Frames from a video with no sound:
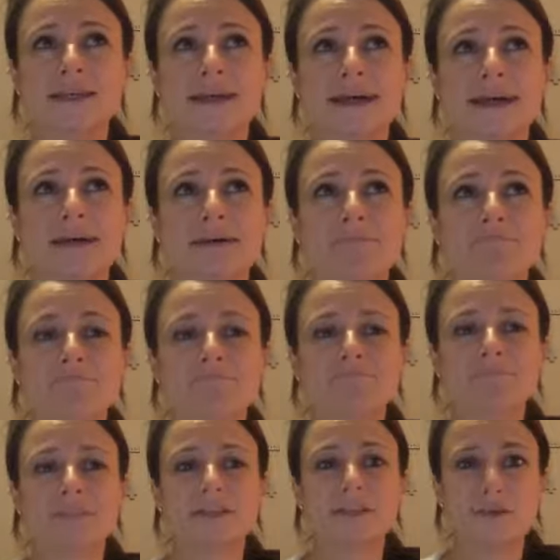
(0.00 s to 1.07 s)

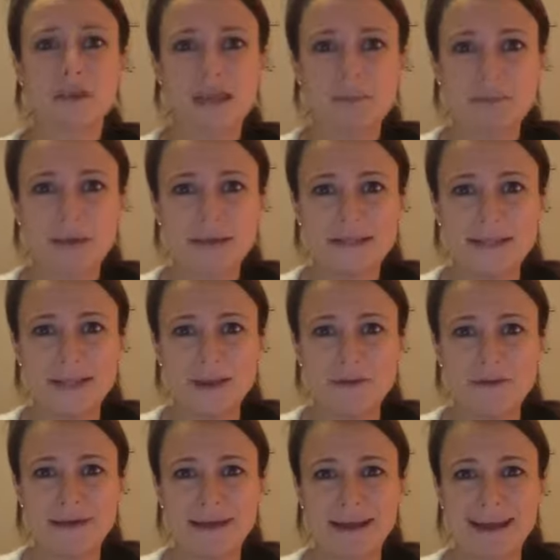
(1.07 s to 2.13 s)
So keep it a
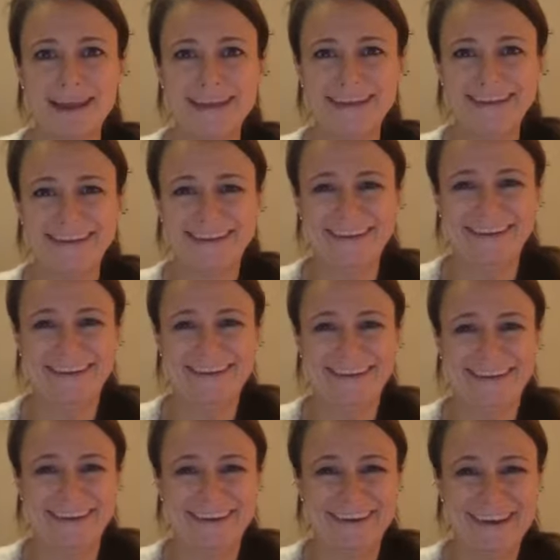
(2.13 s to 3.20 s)
secret, hey?
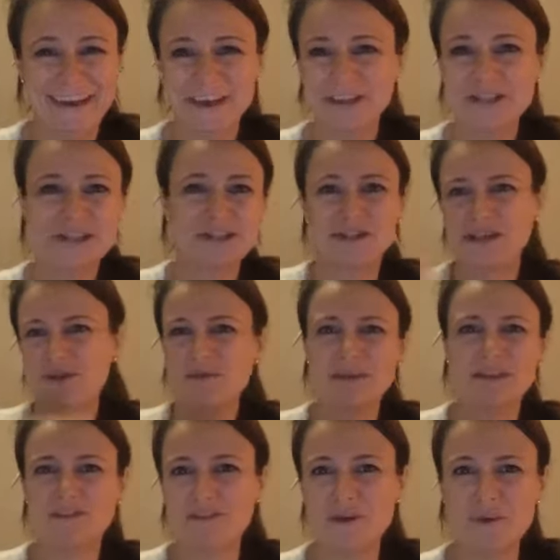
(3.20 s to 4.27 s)
Just you and
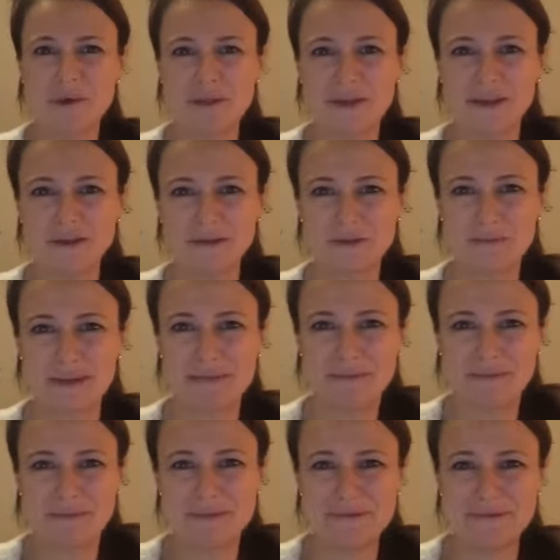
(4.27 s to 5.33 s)
the few other 100
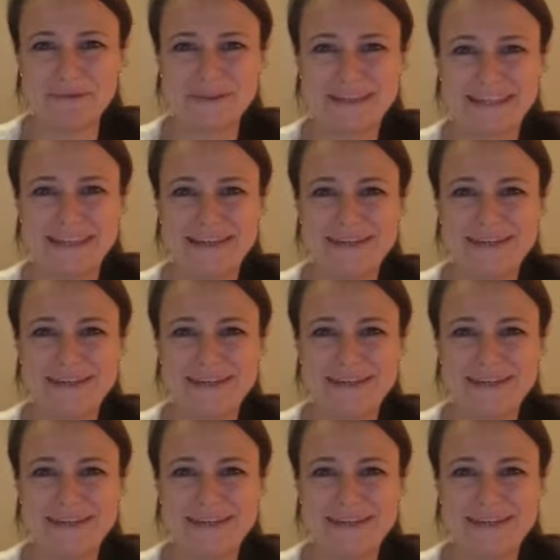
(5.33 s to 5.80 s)
people that watch these